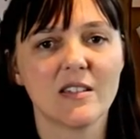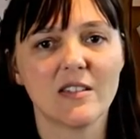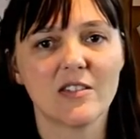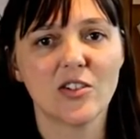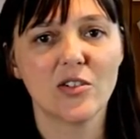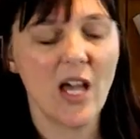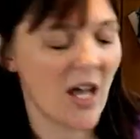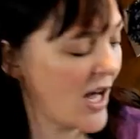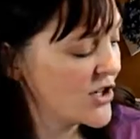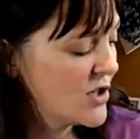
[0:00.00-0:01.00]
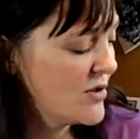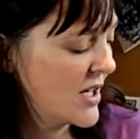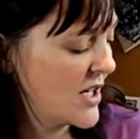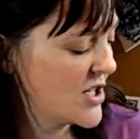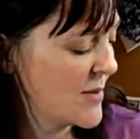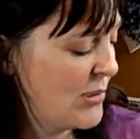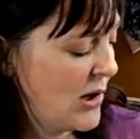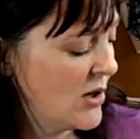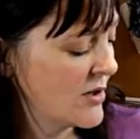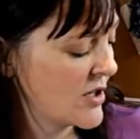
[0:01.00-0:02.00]
So yeah, I do think it's
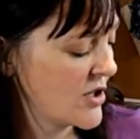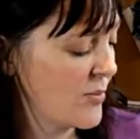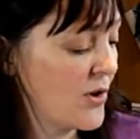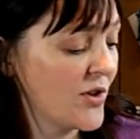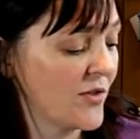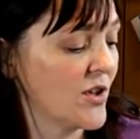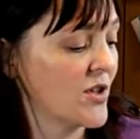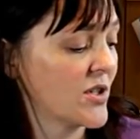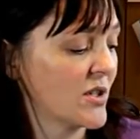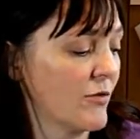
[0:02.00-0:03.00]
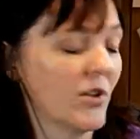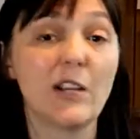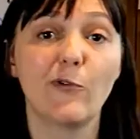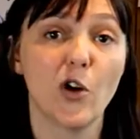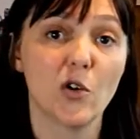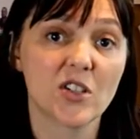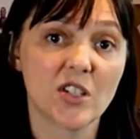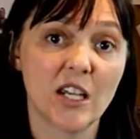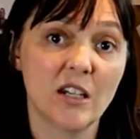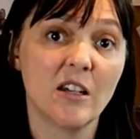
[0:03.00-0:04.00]
important. So both of those really
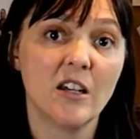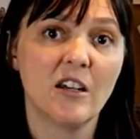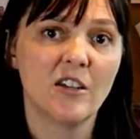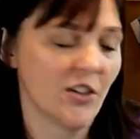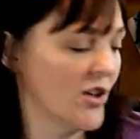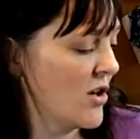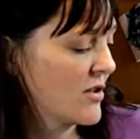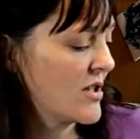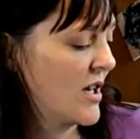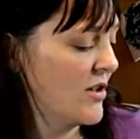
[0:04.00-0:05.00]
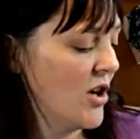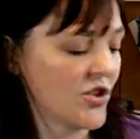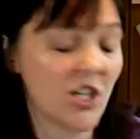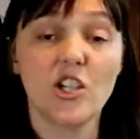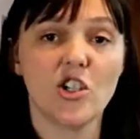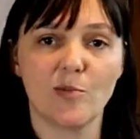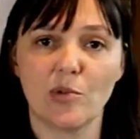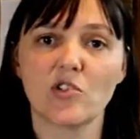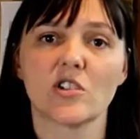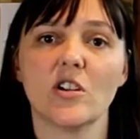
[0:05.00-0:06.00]
focusing, they're not teaching
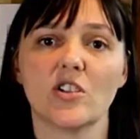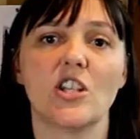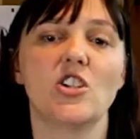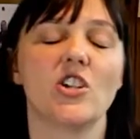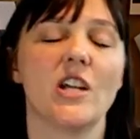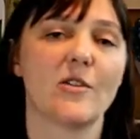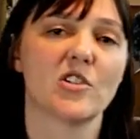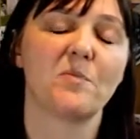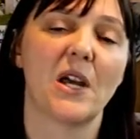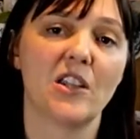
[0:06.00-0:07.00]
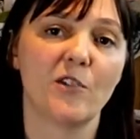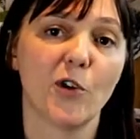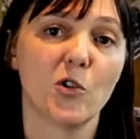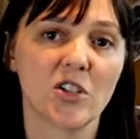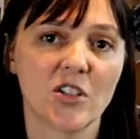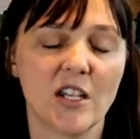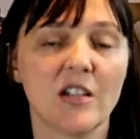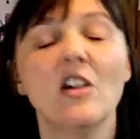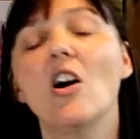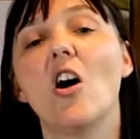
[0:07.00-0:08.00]
books, they're not teaching you how to paint, they're focusing
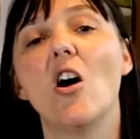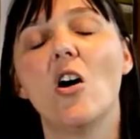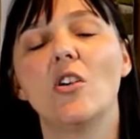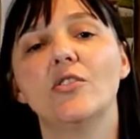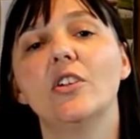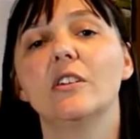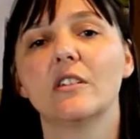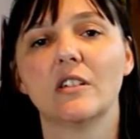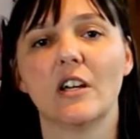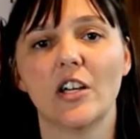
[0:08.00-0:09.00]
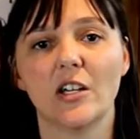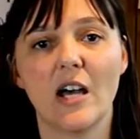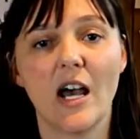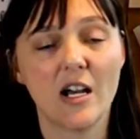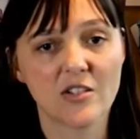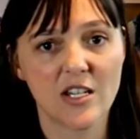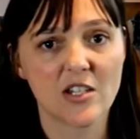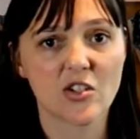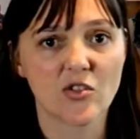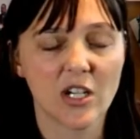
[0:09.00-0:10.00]
on art
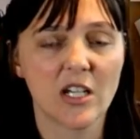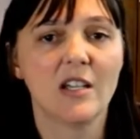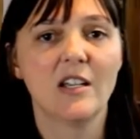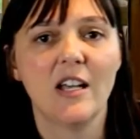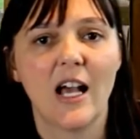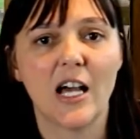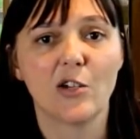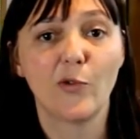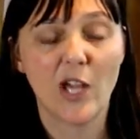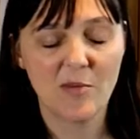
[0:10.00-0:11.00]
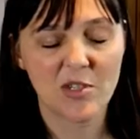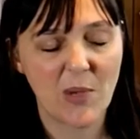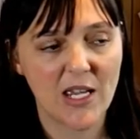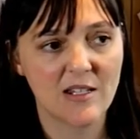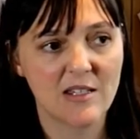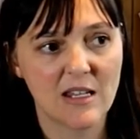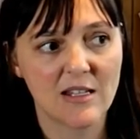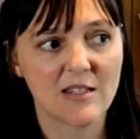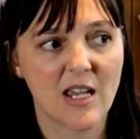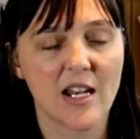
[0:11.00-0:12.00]
history and famous
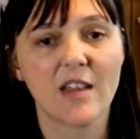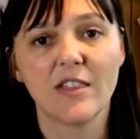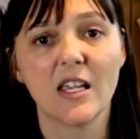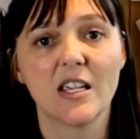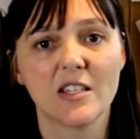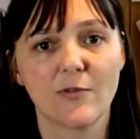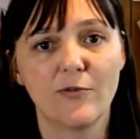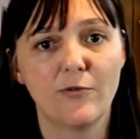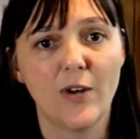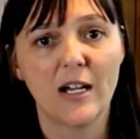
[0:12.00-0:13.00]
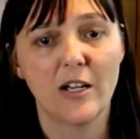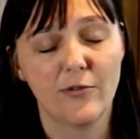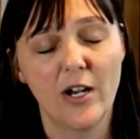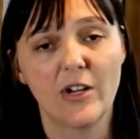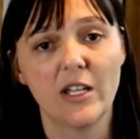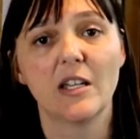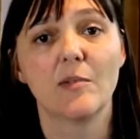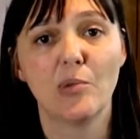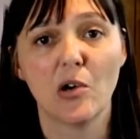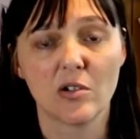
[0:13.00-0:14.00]
paintings, and I think it's a very
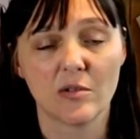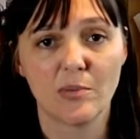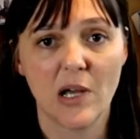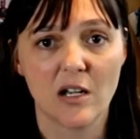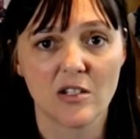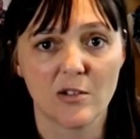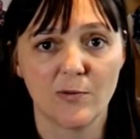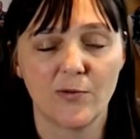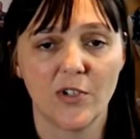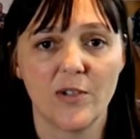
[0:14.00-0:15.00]
important part of